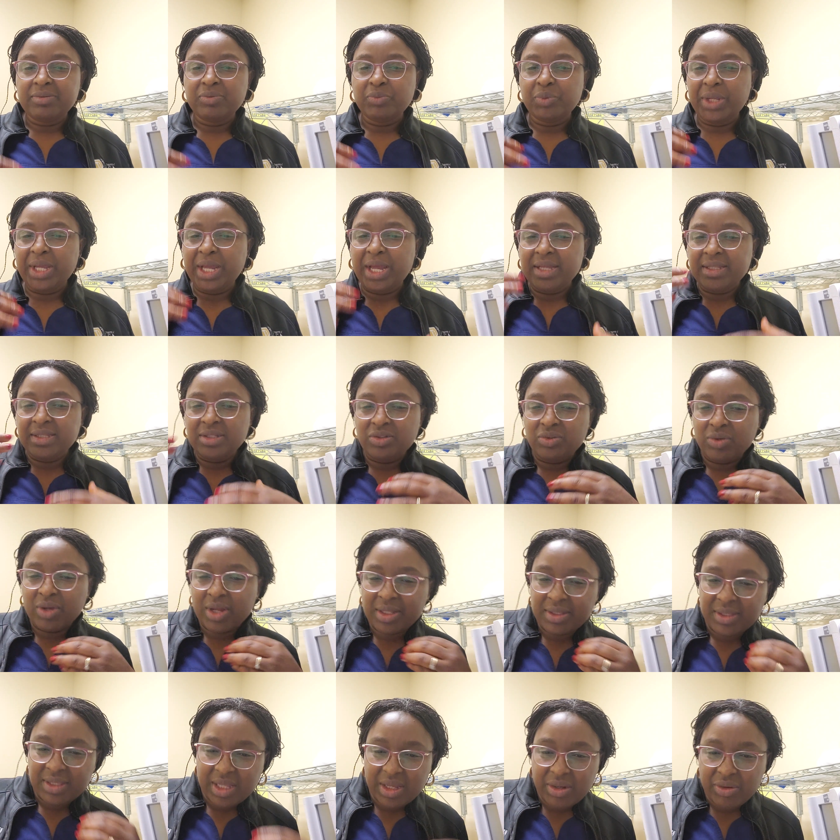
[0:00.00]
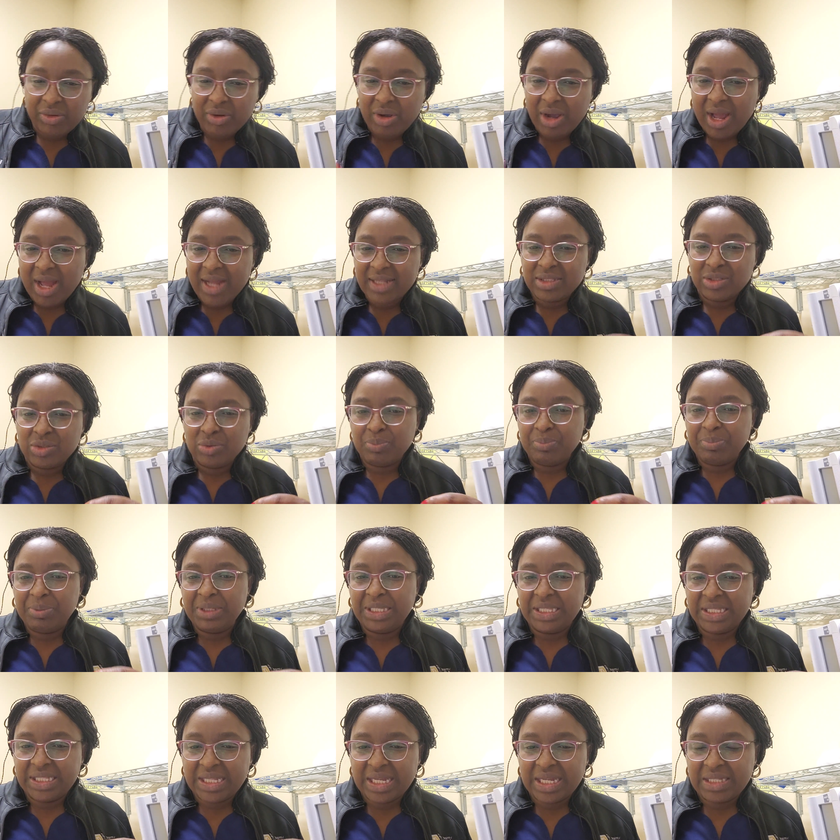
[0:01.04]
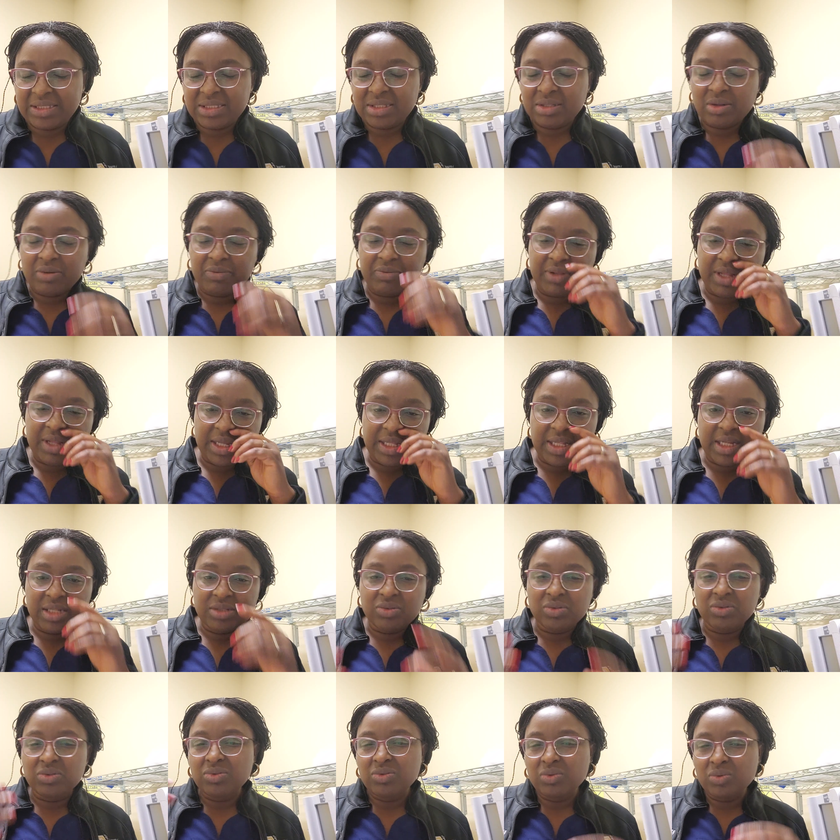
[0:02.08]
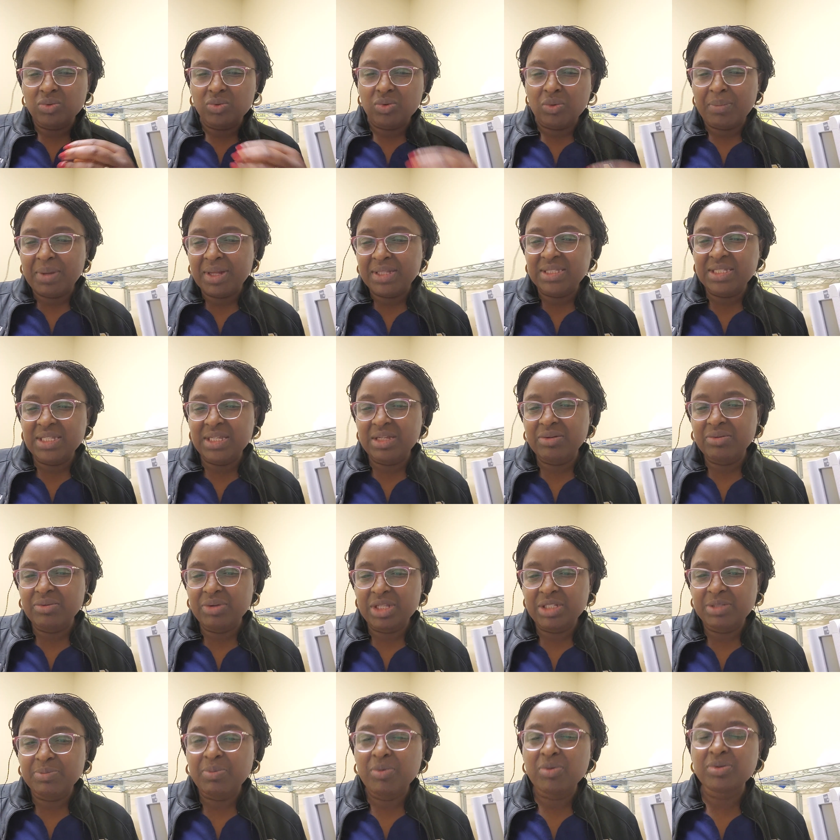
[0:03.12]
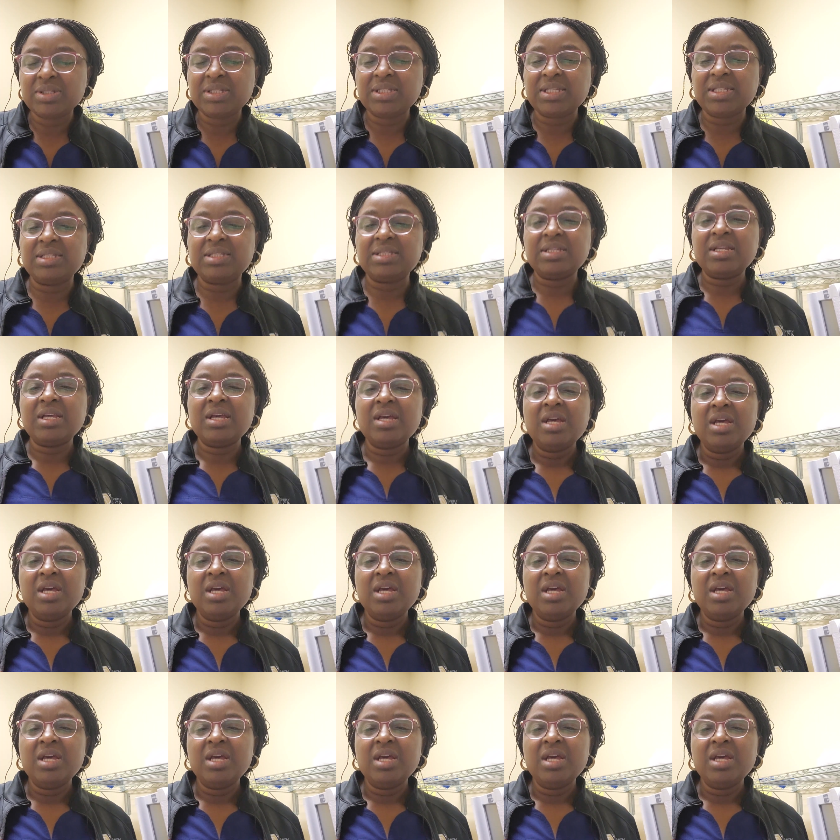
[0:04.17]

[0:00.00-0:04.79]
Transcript: You can't tell your heart to beat and stuff like that. Those automatic responses.